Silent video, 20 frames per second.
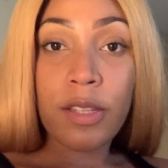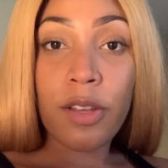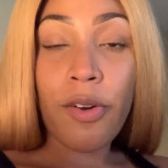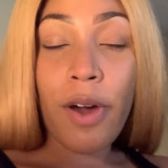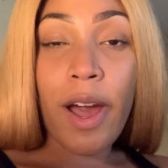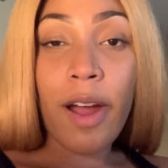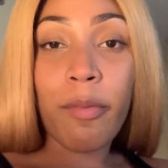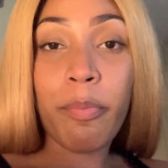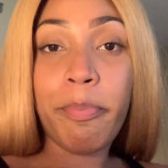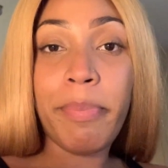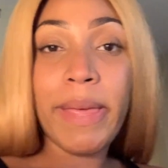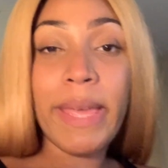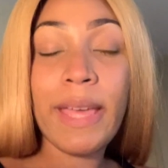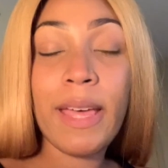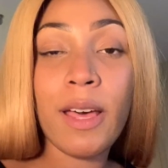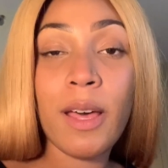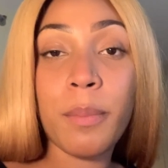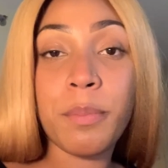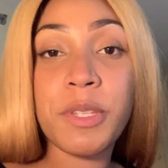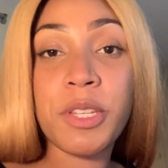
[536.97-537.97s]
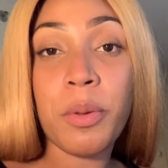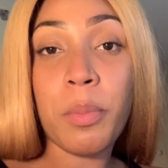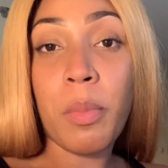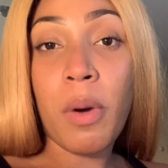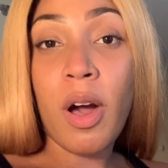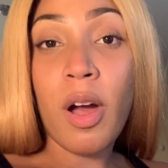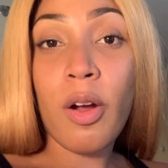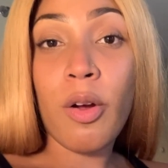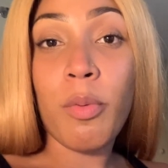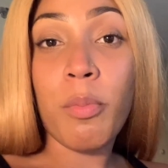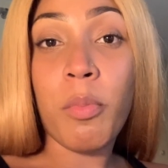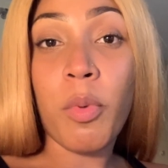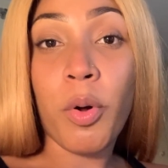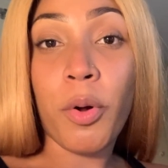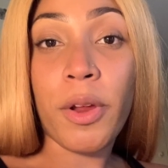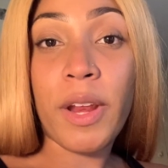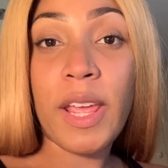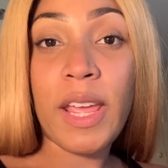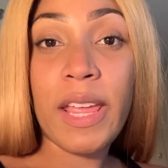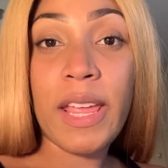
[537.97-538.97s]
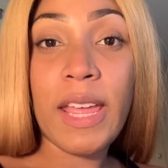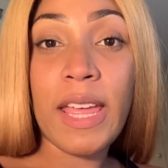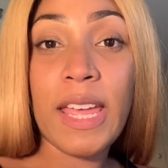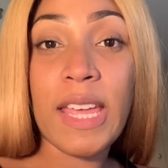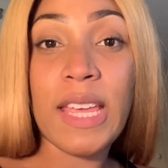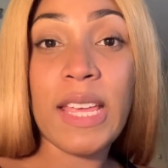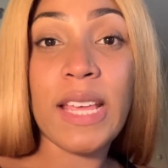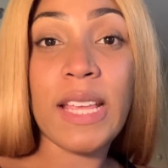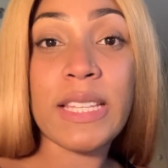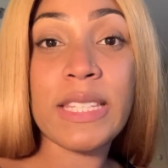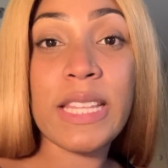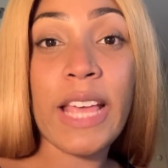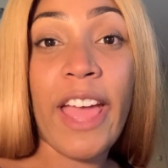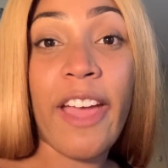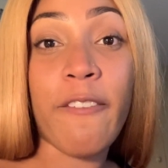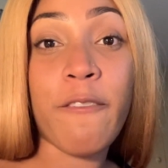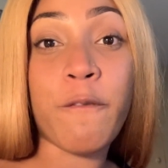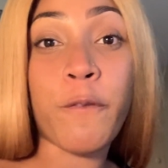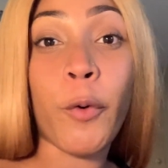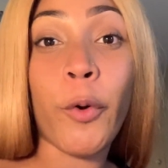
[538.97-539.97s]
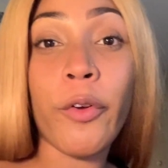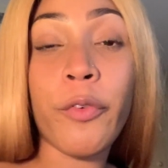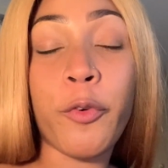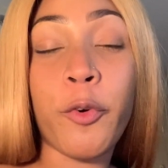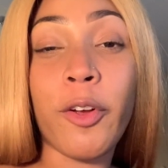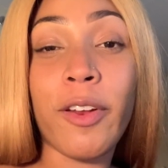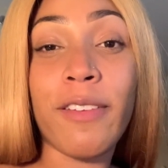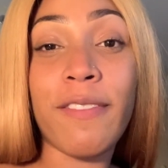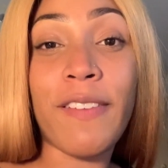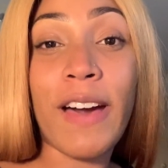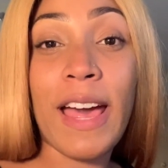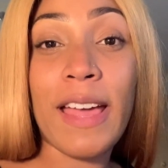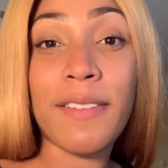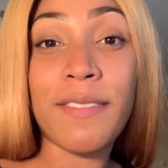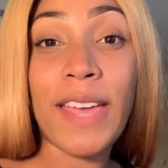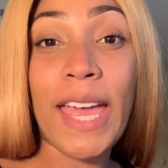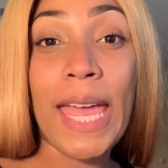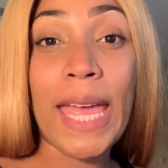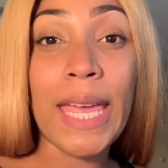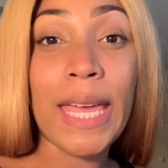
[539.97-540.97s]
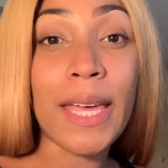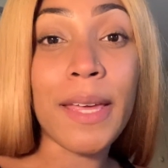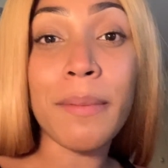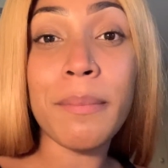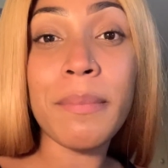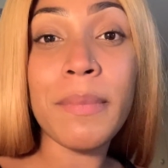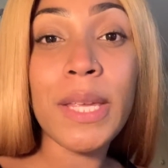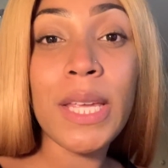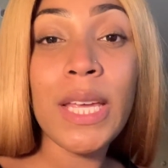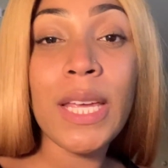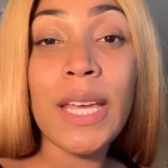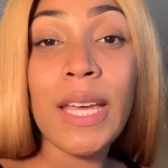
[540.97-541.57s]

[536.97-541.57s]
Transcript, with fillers: So our pickup tomorrow morning is at 4.45 a.m.